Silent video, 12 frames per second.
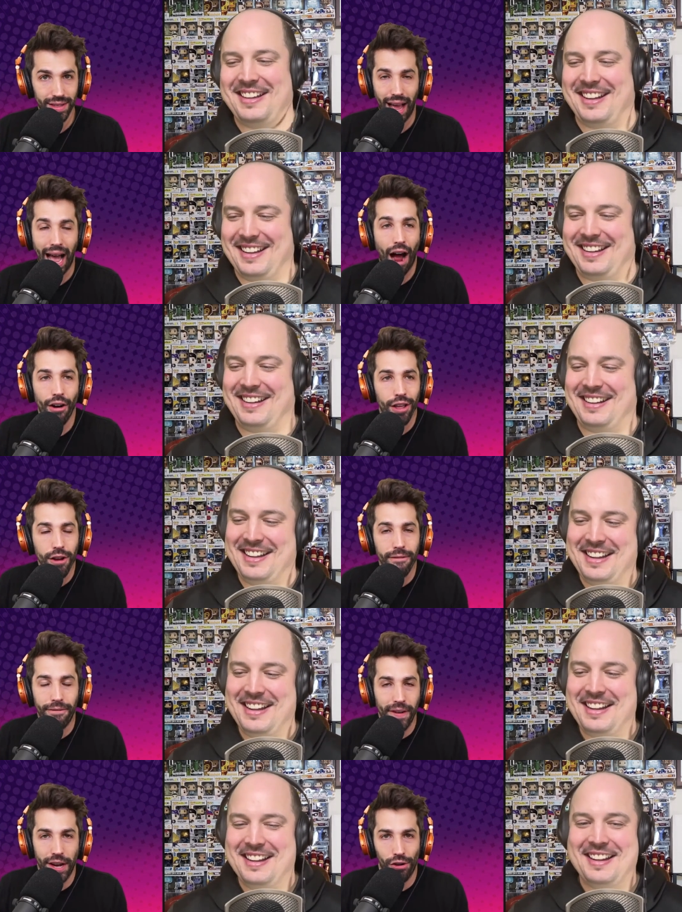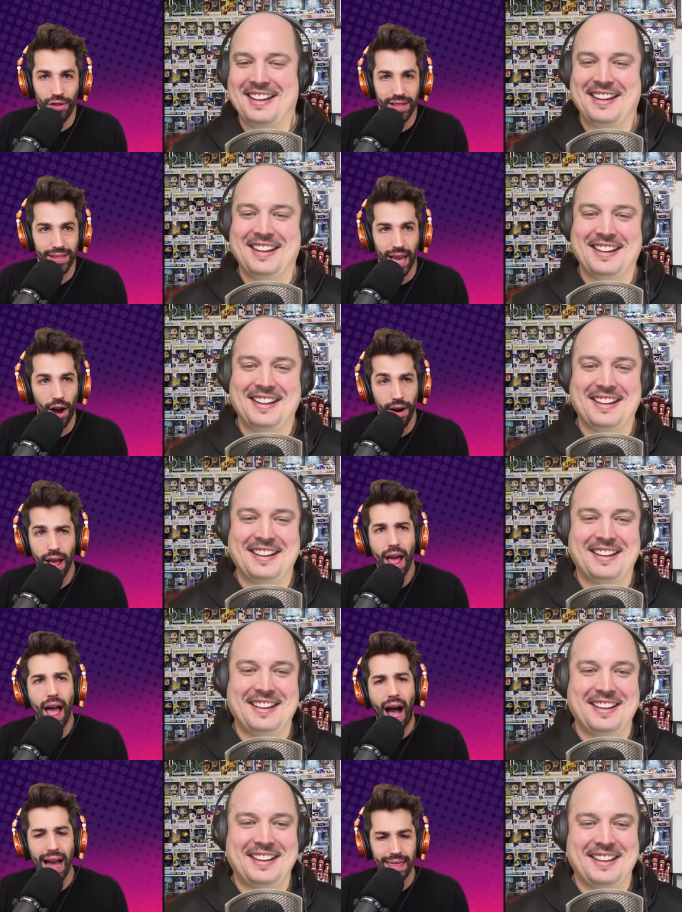Speaker 1: Yeah. How do you figure this out?
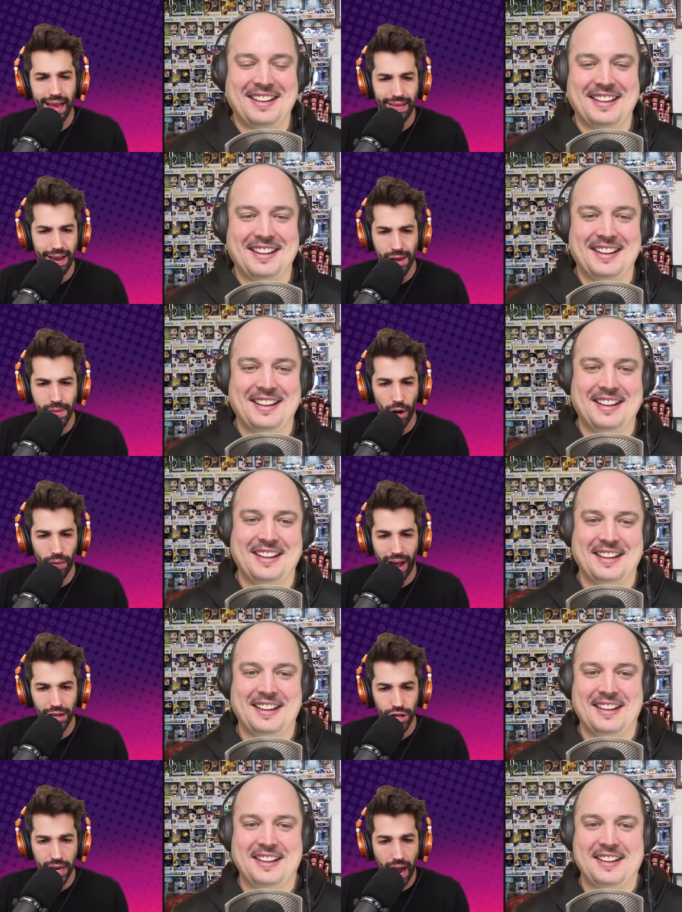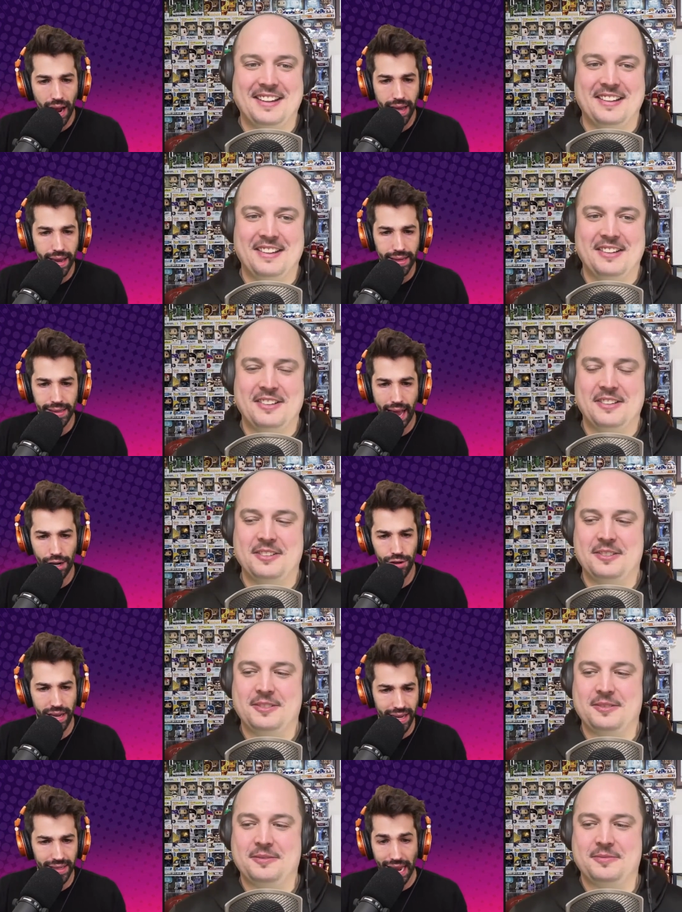I think that Kumail Nanjiani is actually
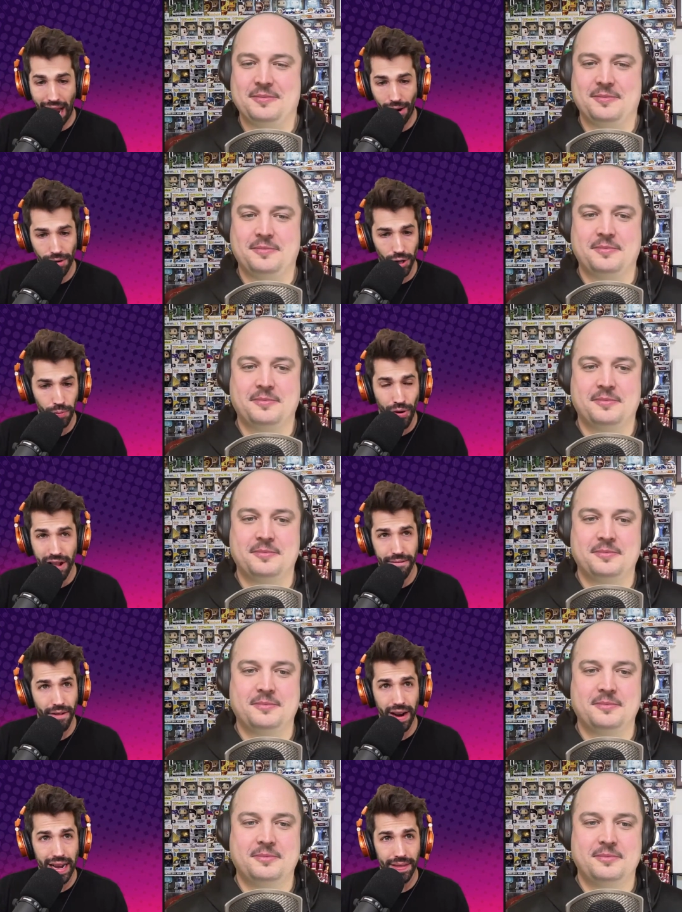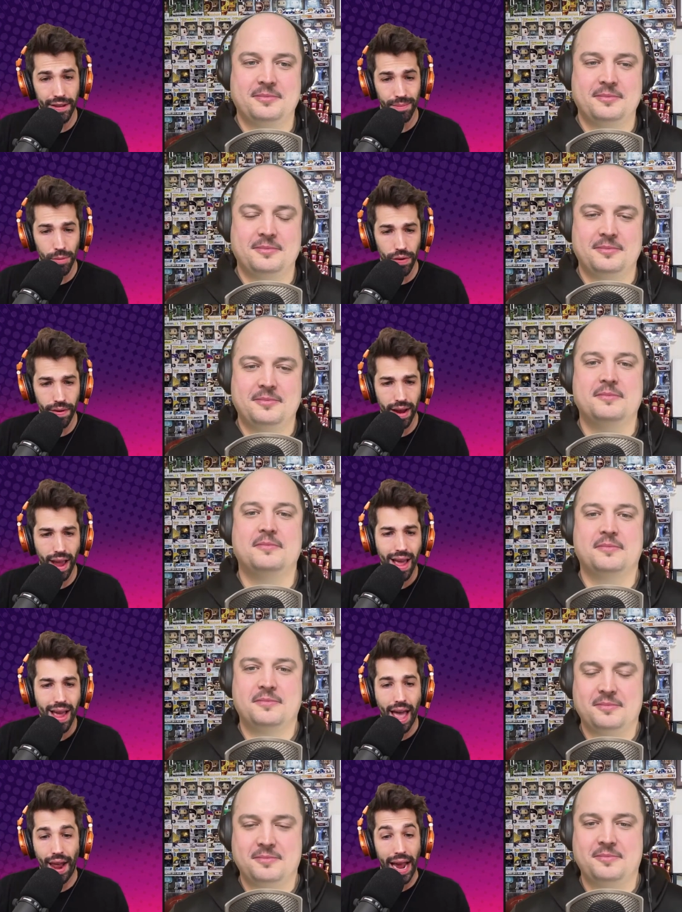his character's pretty funny in this movie,
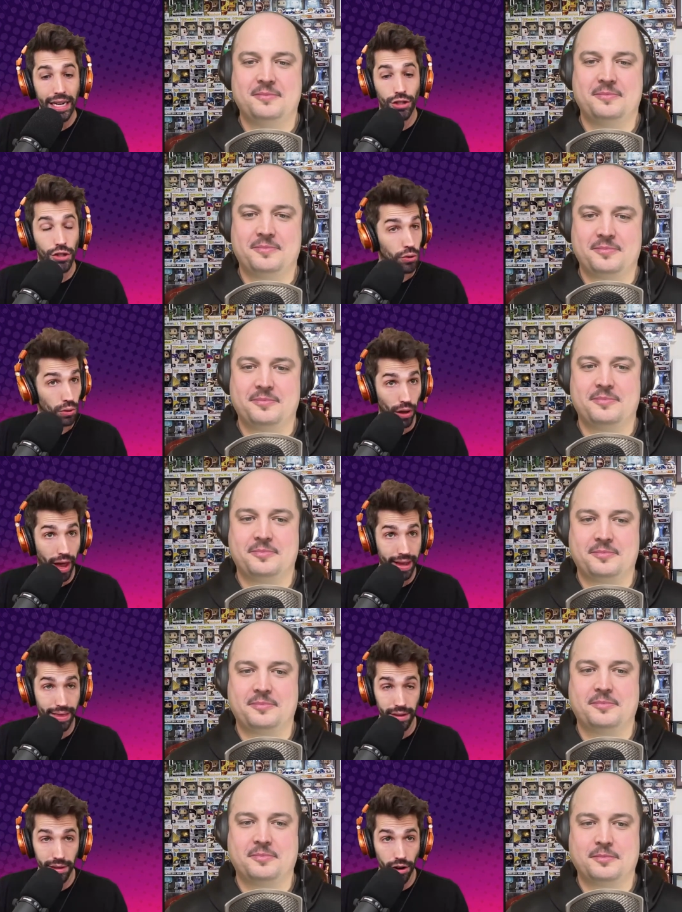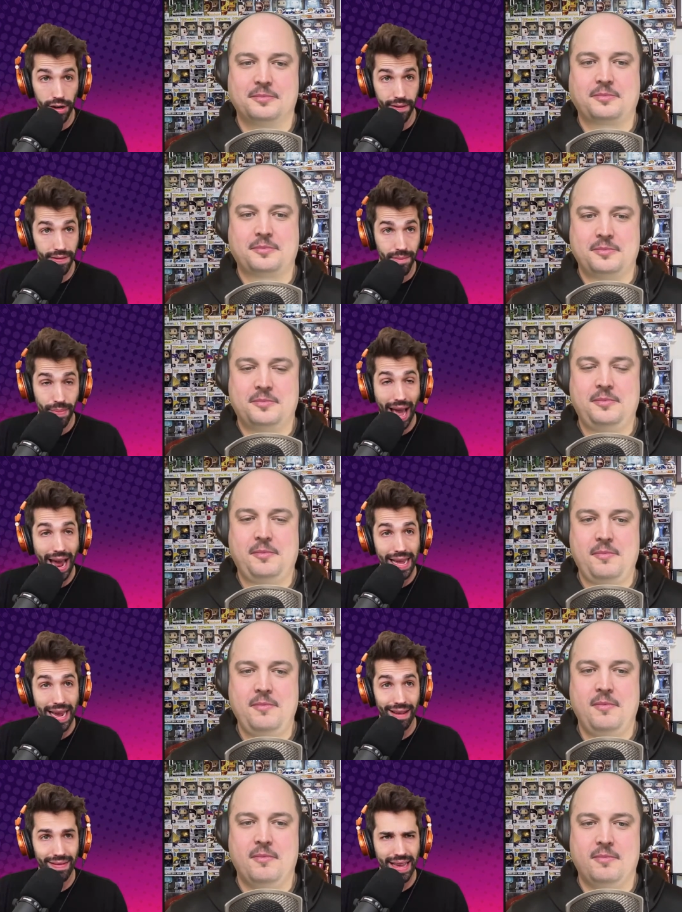and I do like the look of the baddie
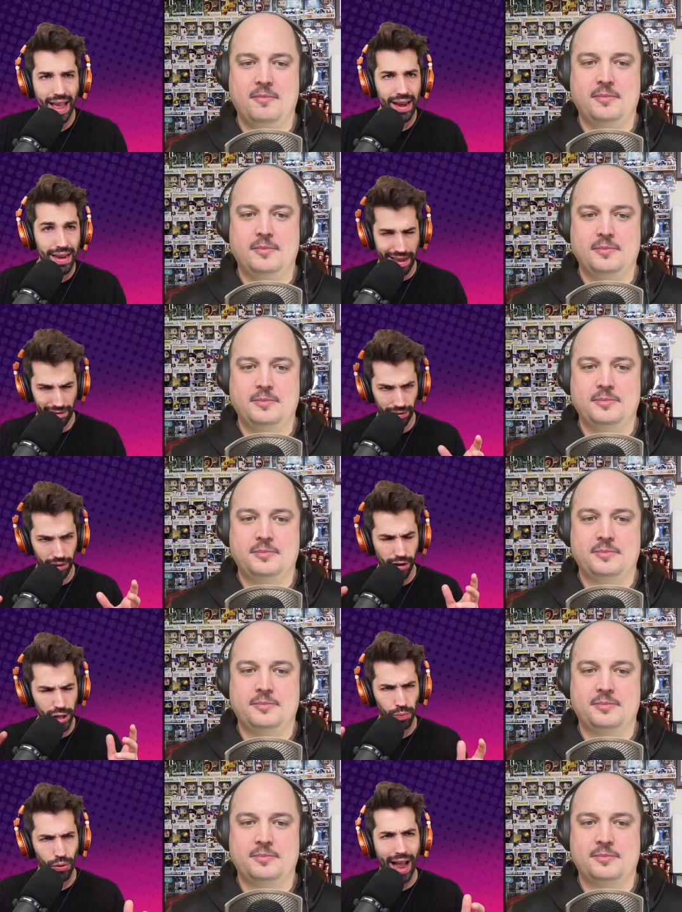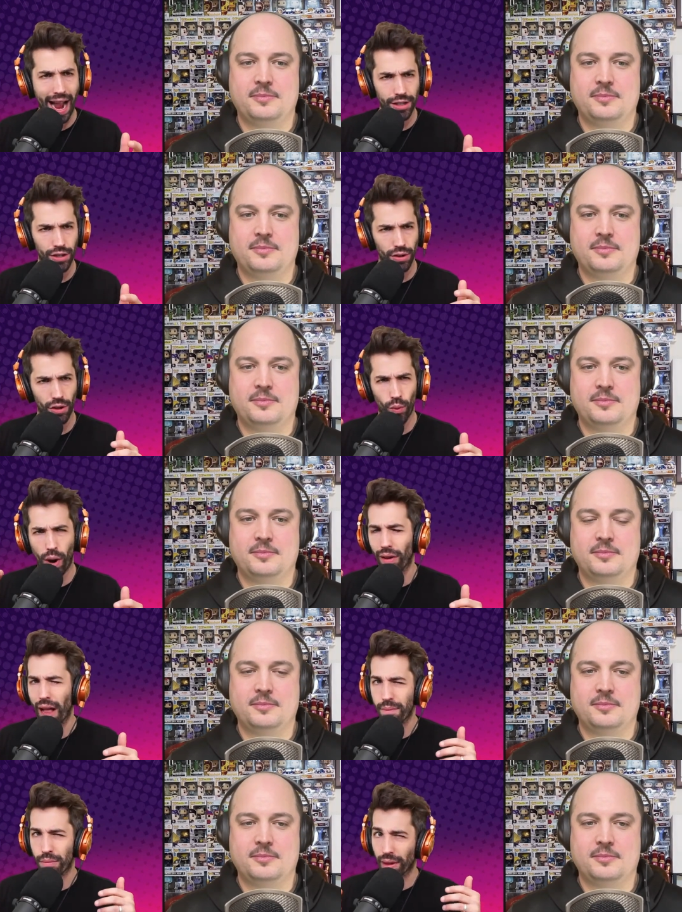at the end. It looks practical, while
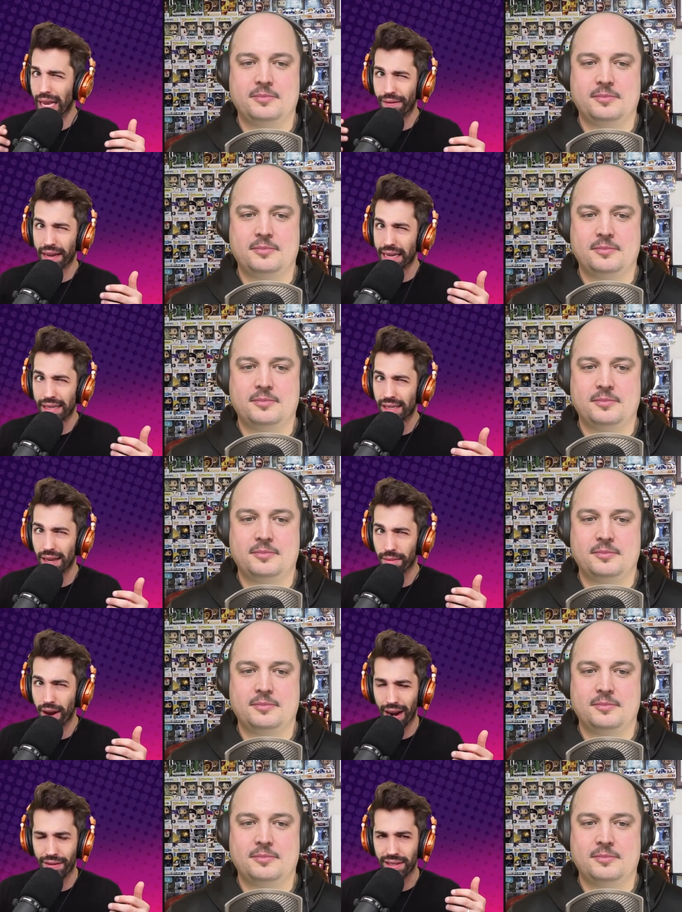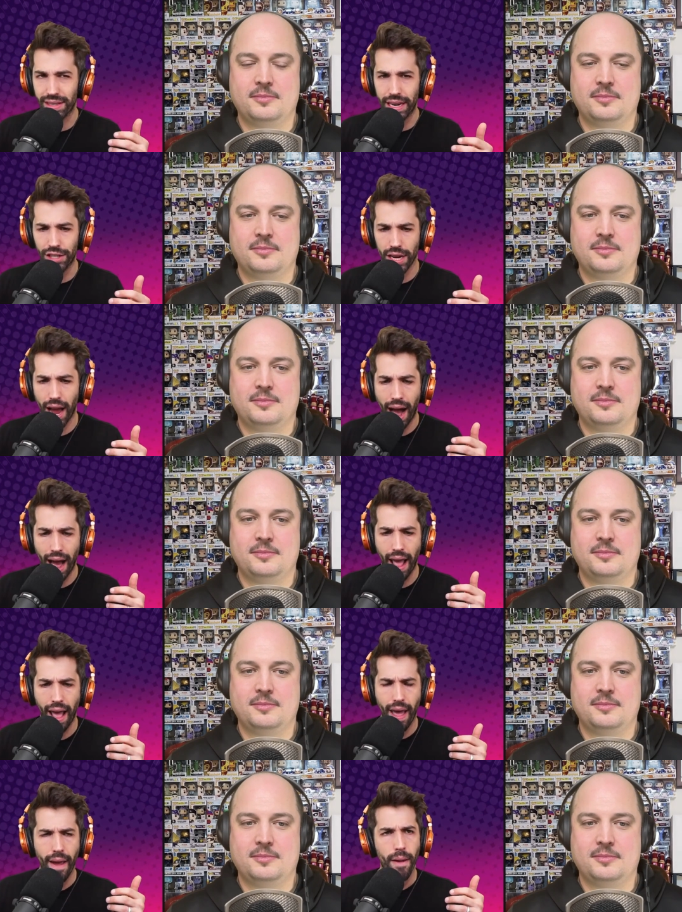I believe it is some kind of a CGI.
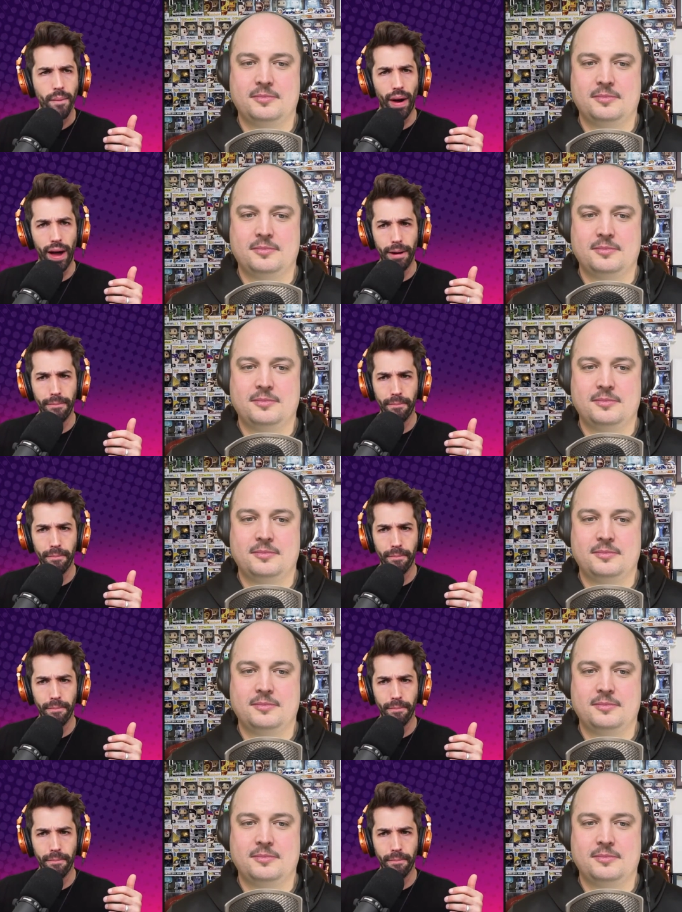But